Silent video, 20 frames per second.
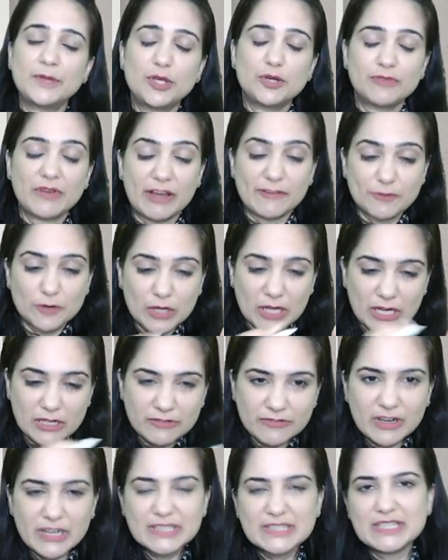You will have to
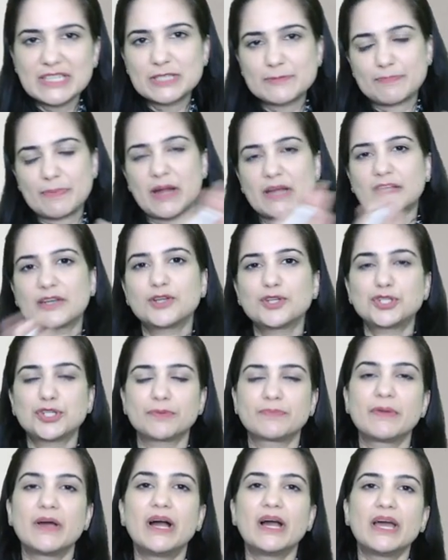convert this
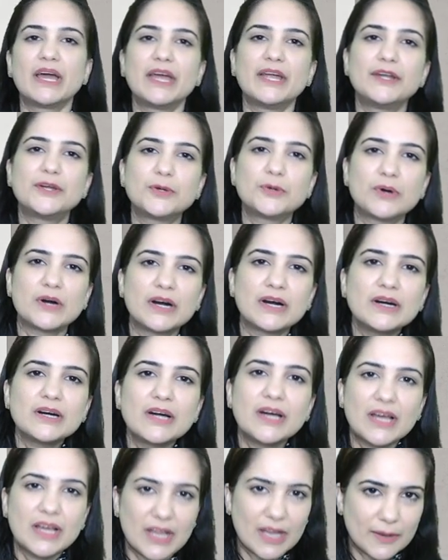partnership into a
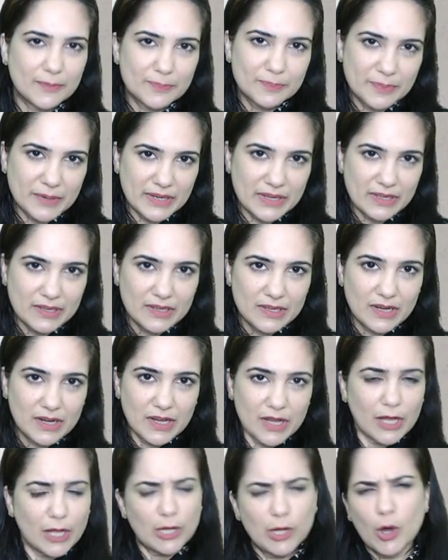company.
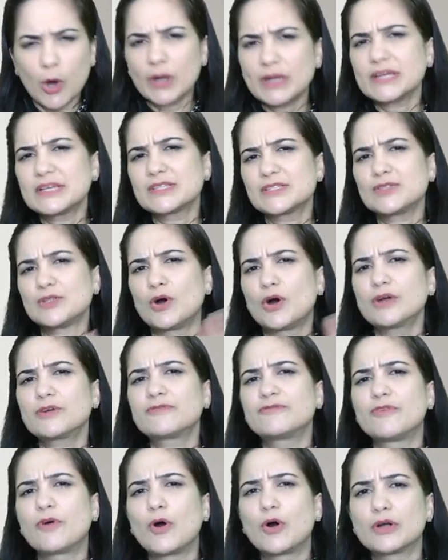Law does not
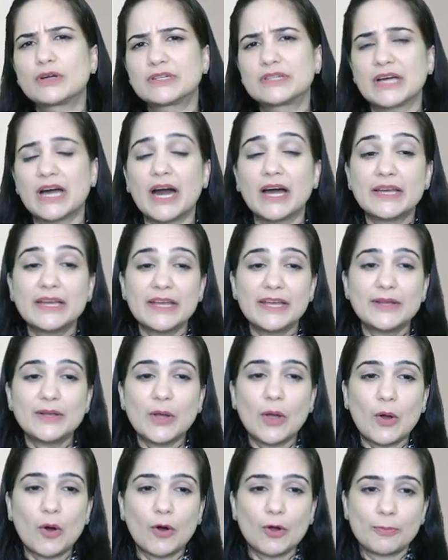want
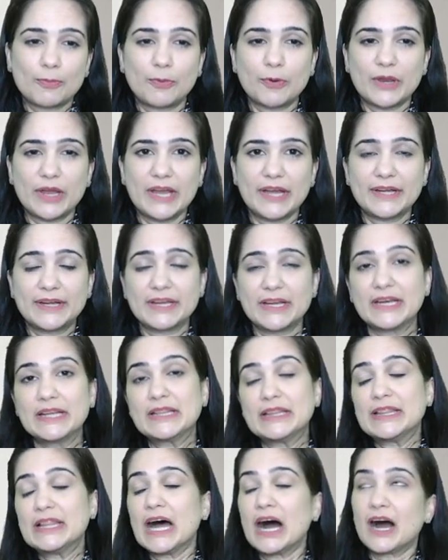
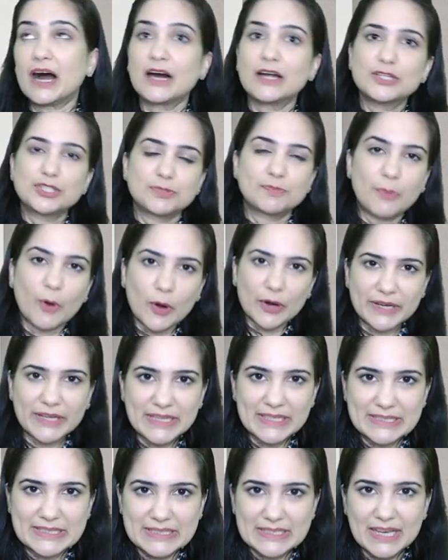unincorporated large
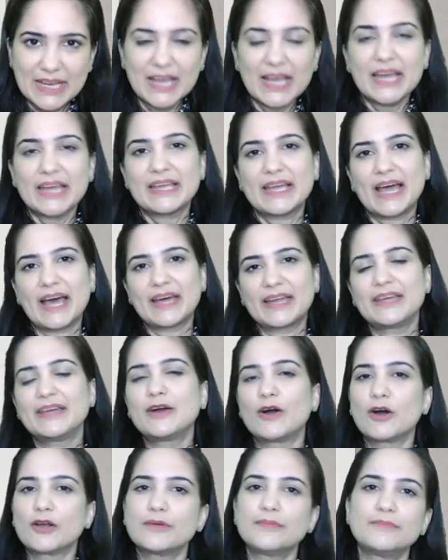bodies carrying
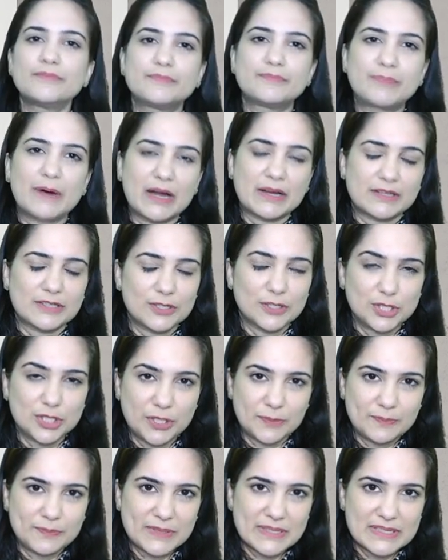on
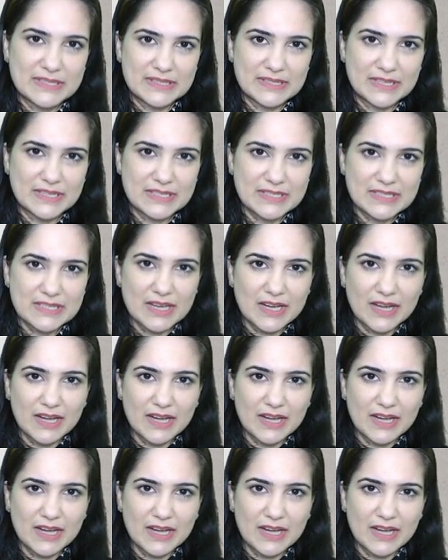partnership business.